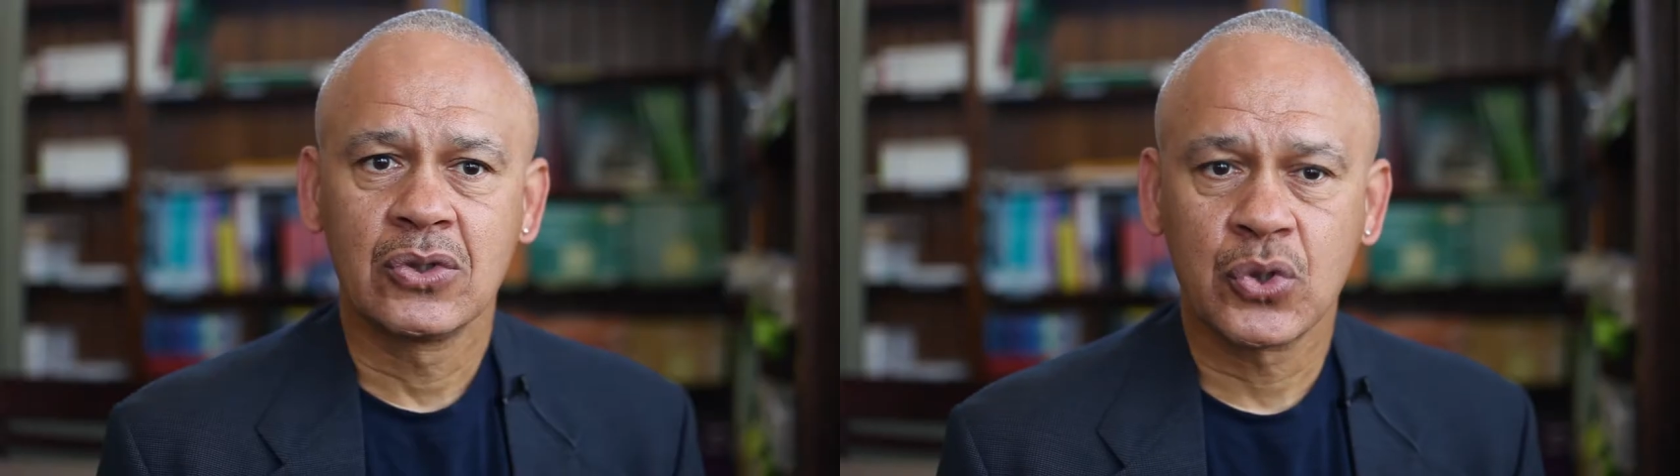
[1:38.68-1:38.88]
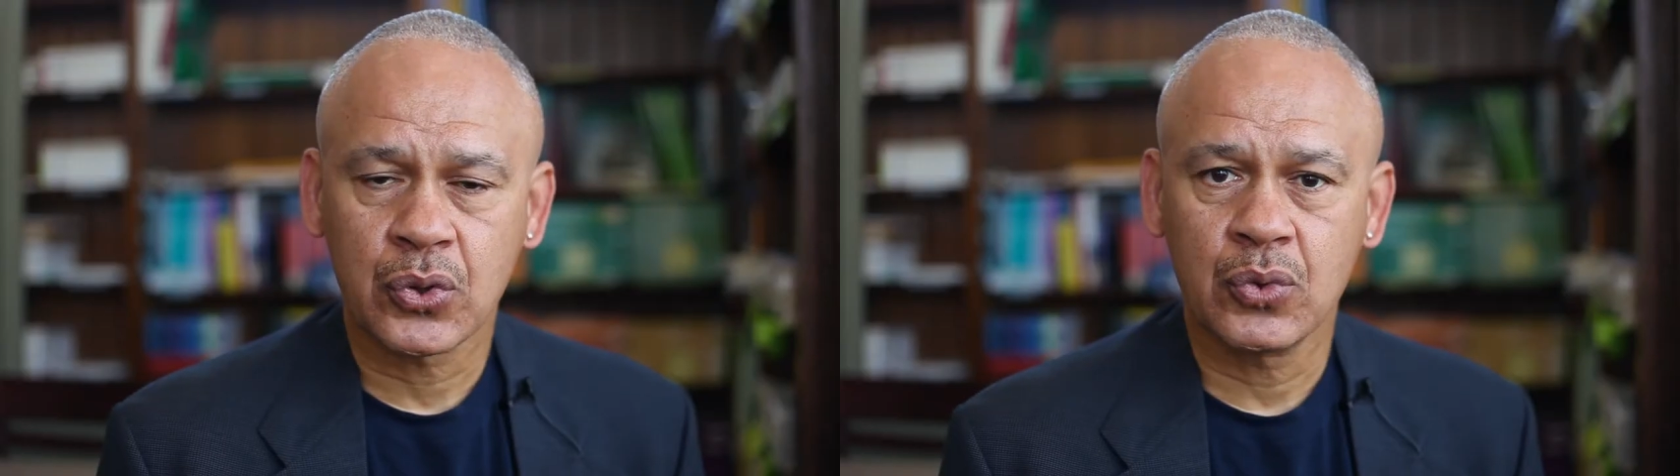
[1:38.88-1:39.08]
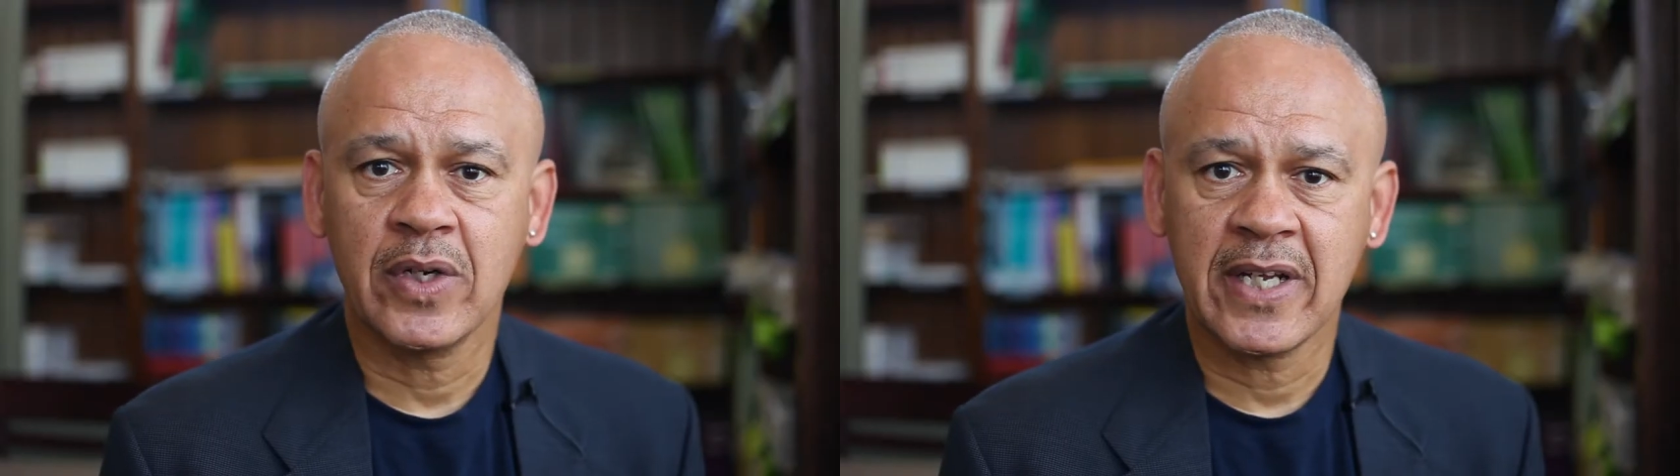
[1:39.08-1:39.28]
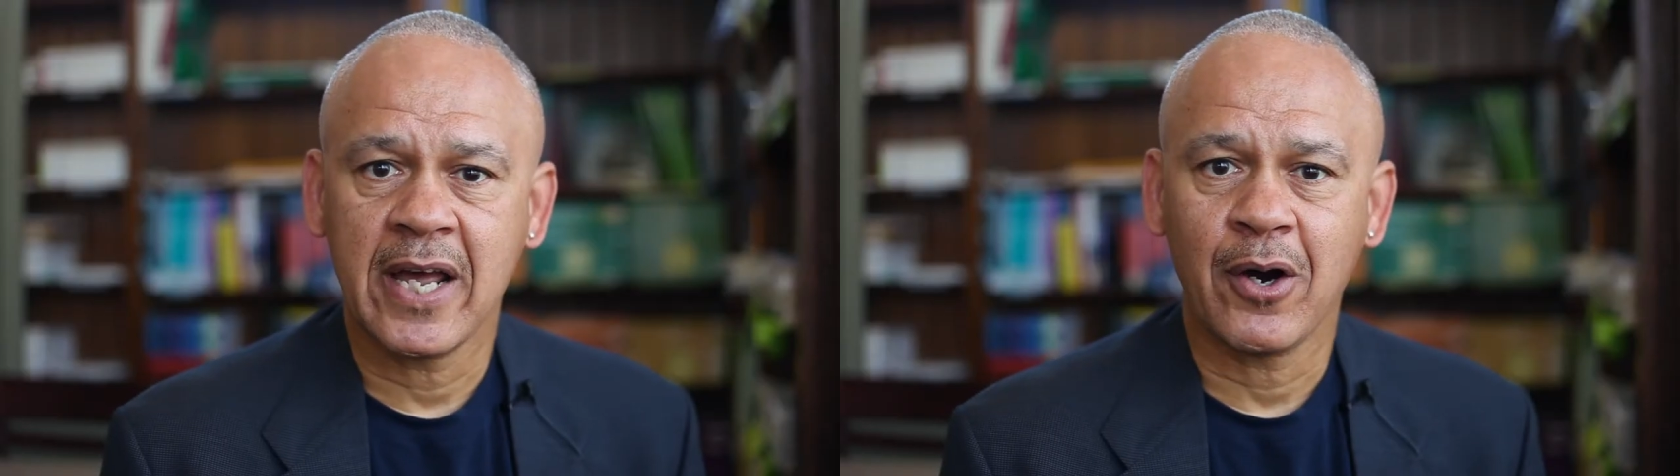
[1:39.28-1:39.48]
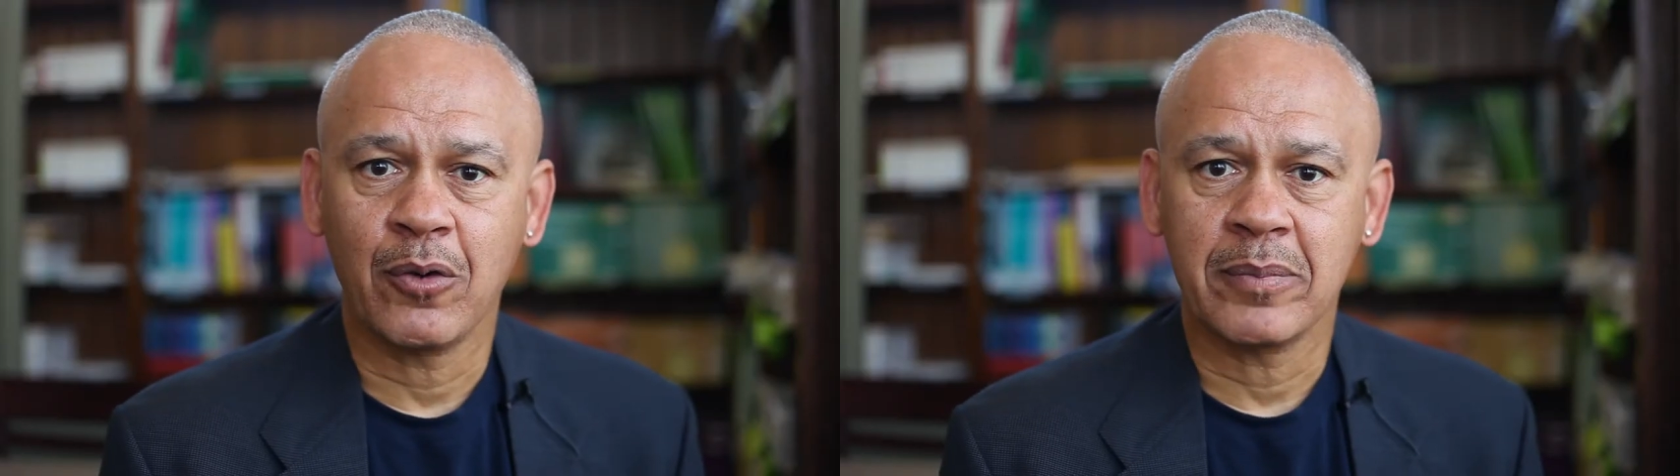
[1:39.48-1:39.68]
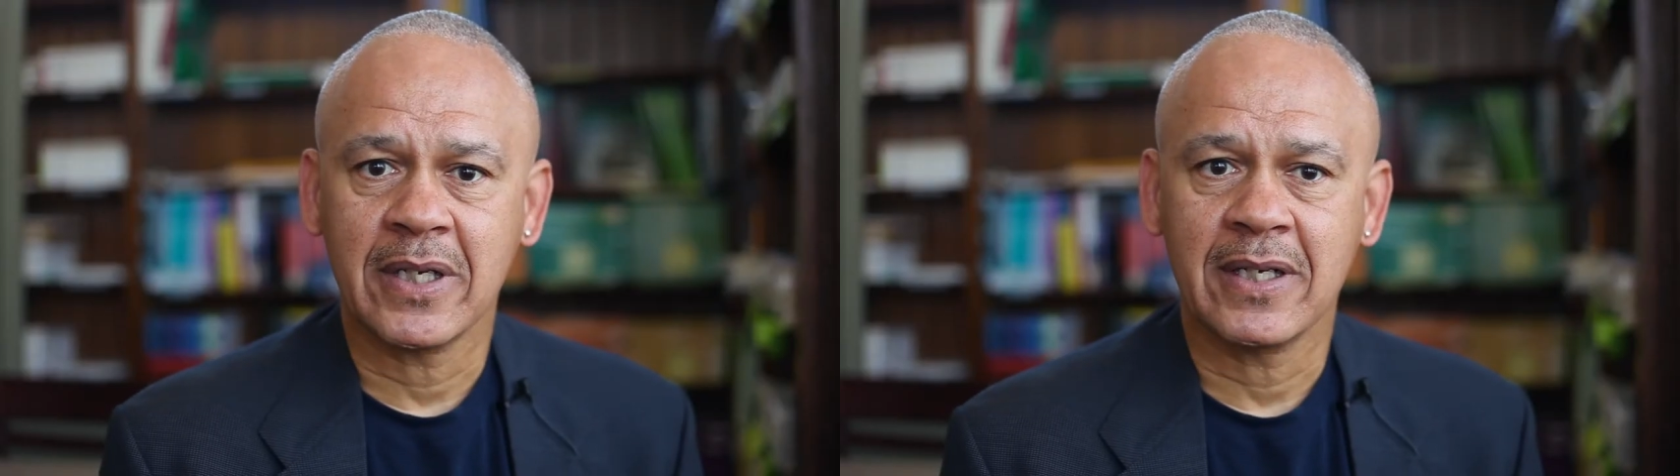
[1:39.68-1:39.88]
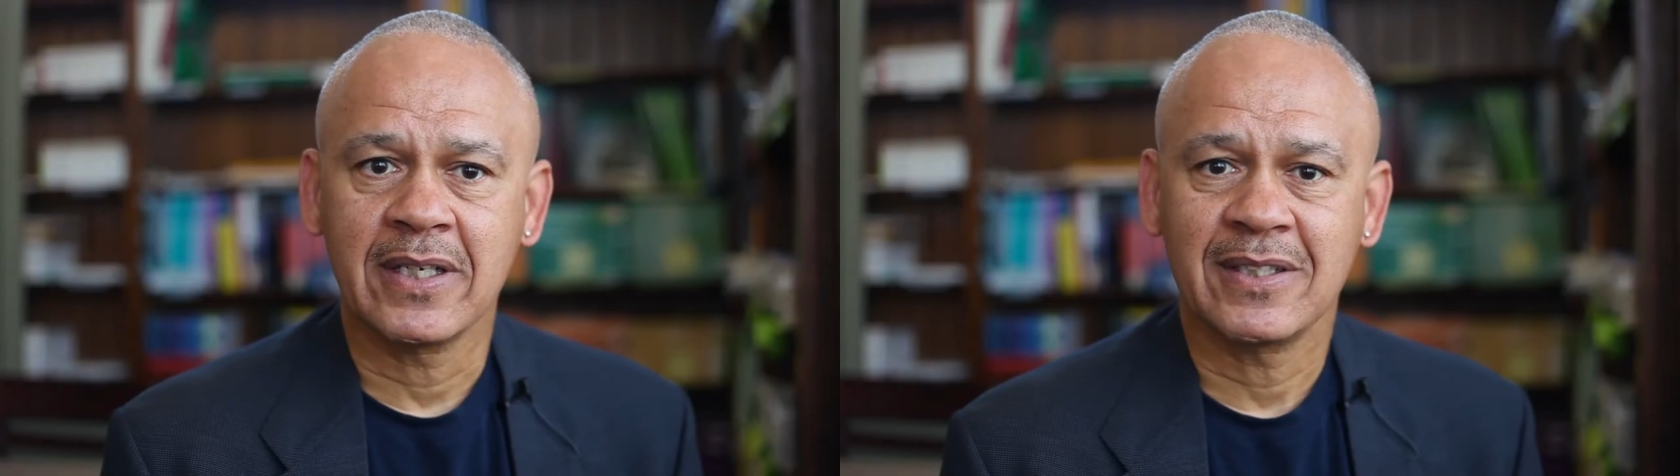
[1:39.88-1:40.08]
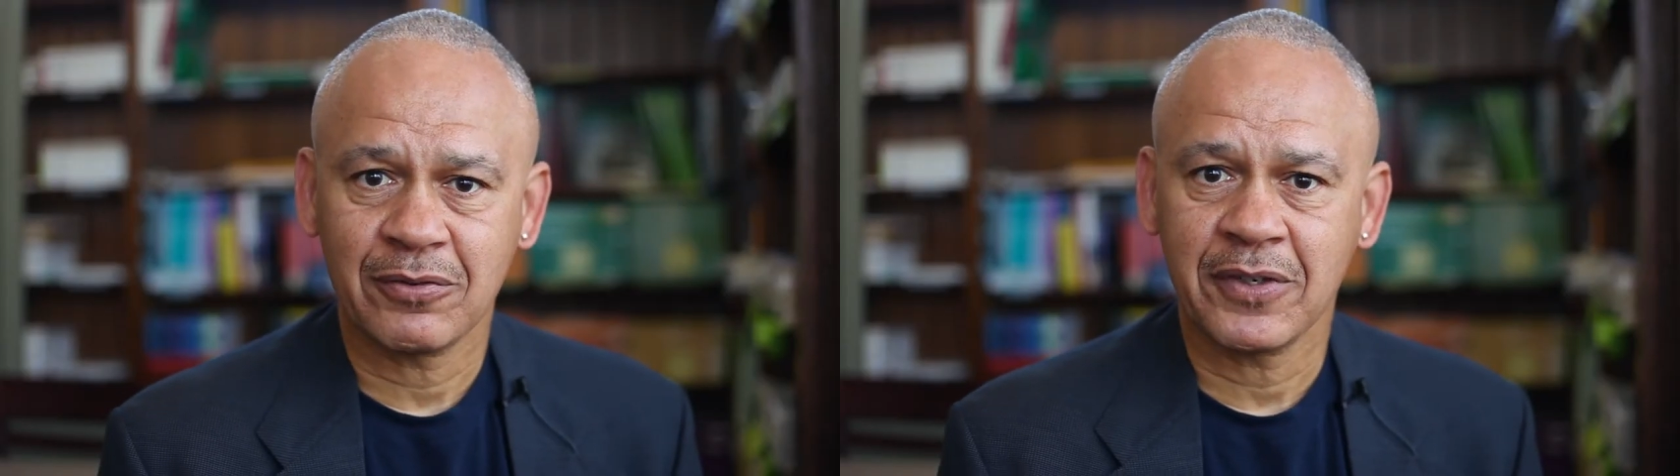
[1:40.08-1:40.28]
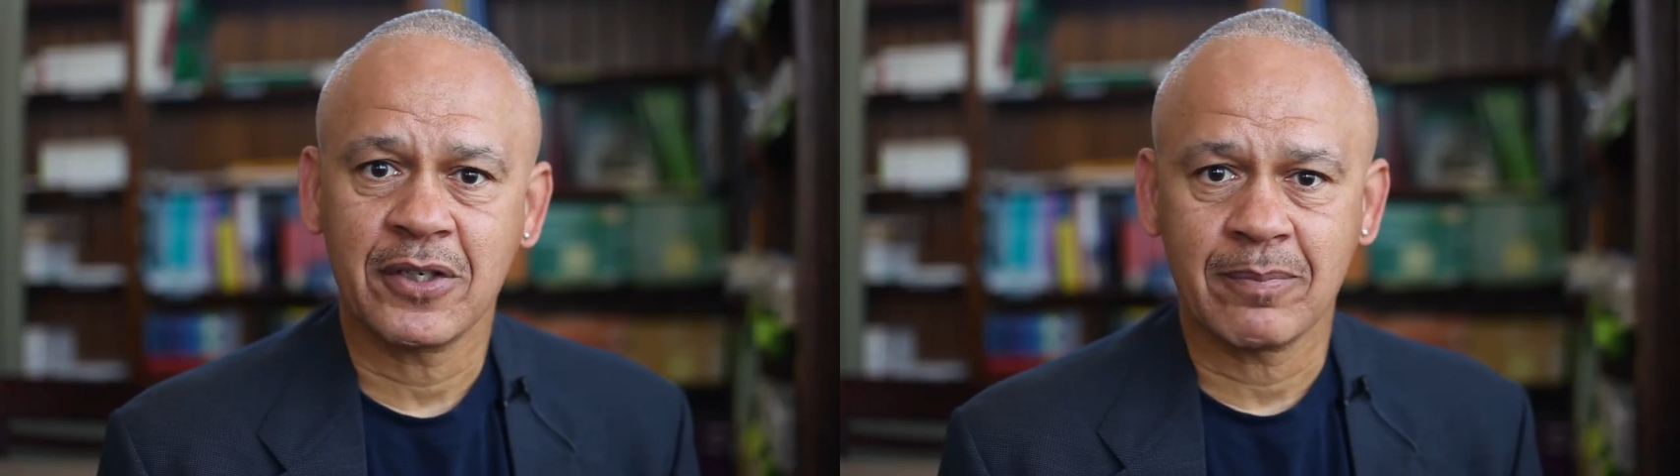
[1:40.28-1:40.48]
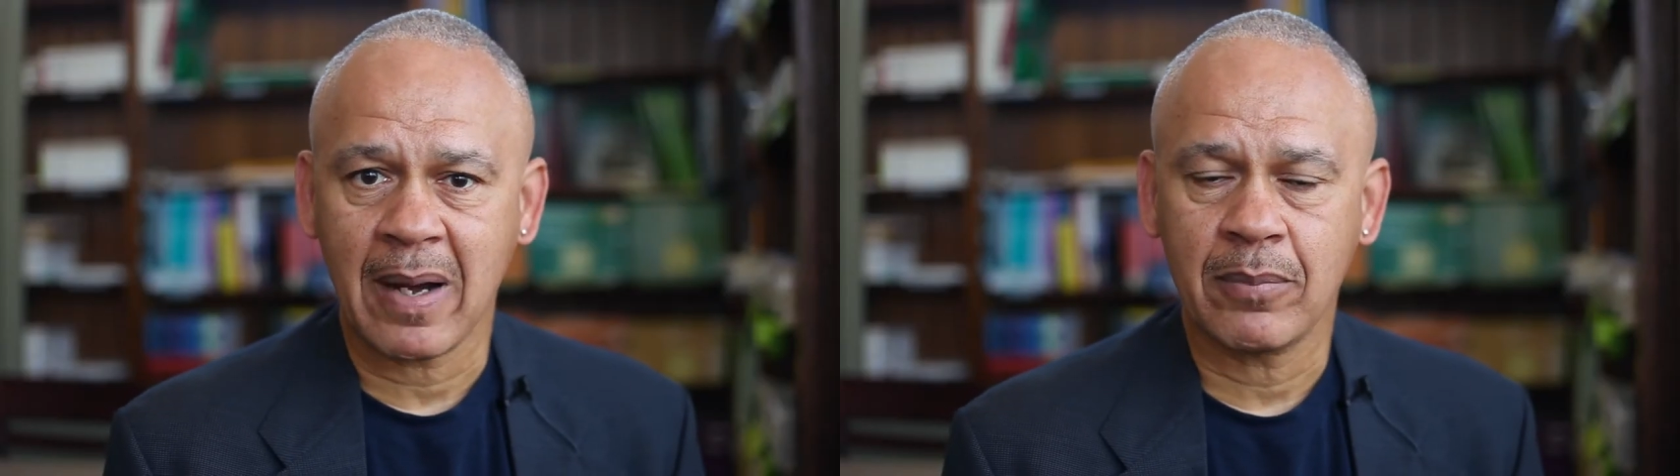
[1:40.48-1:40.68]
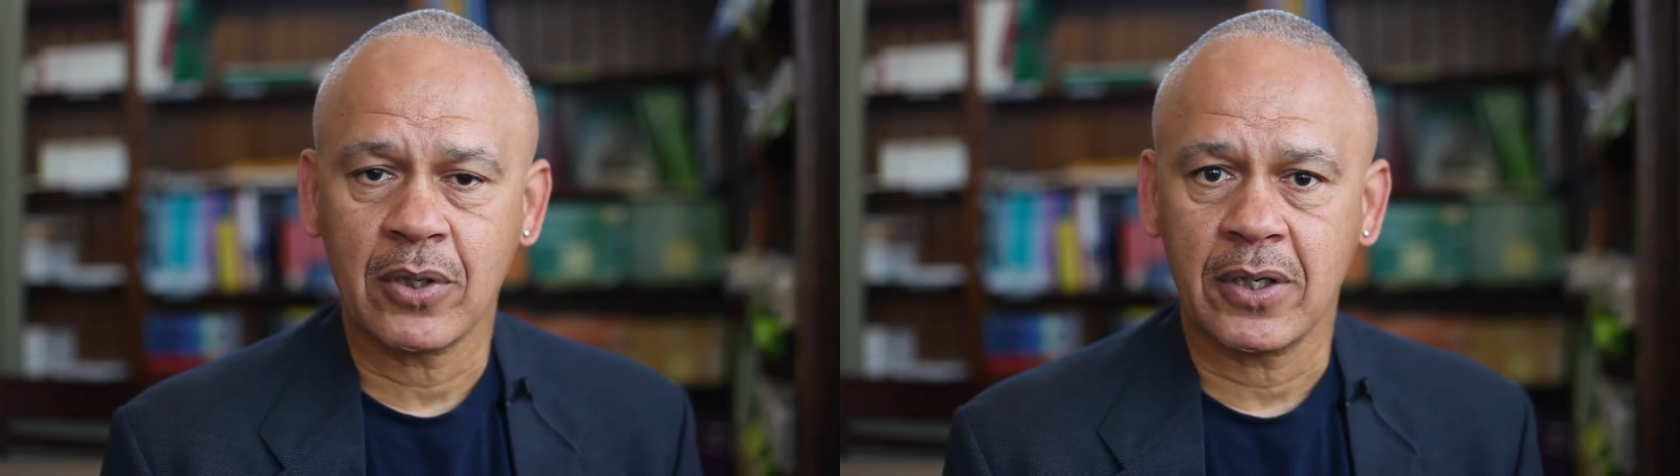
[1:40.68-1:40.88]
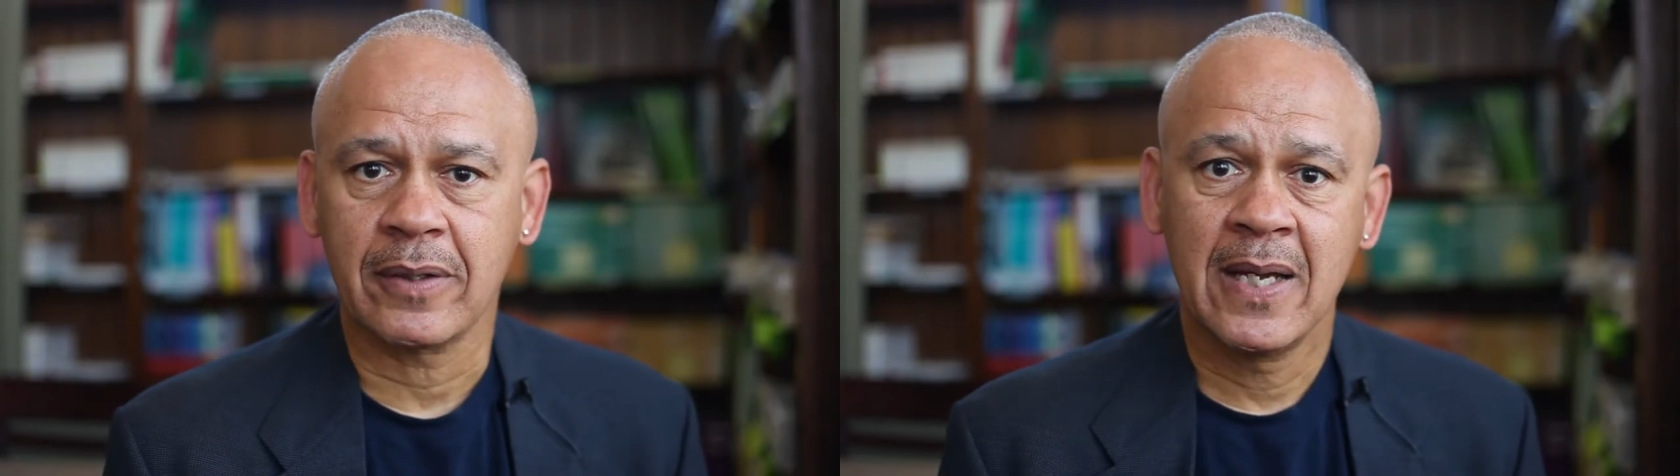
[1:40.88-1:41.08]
truly helped me to finish my book.